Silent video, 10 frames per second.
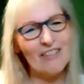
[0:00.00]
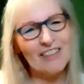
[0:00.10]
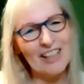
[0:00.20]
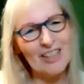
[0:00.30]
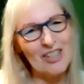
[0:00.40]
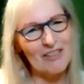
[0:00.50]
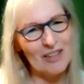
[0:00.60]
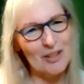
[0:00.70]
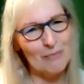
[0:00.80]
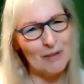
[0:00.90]
have the energy of
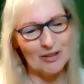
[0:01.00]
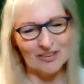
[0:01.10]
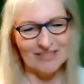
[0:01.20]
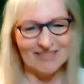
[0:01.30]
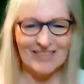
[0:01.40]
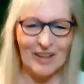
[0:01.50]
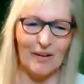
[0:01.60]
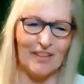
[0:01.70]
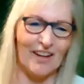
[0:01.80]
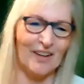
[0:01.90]
the new moon
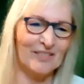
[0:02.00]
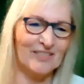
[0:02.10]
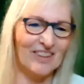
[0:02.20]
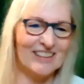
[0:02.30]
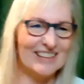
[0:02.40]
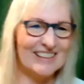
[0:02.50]
going now, right?